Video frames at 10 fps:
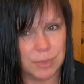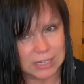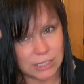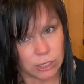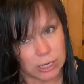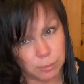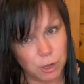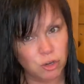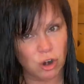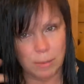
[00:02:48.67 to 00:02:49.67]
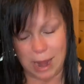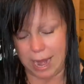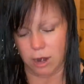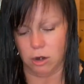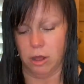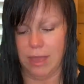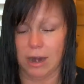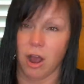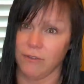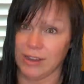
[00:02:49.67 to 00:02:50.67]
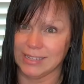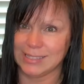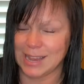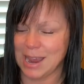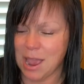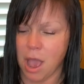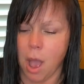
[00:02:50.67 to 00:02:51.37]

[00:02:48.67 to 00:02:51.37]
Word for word: I still need to blow dry my hair and all that, obviously.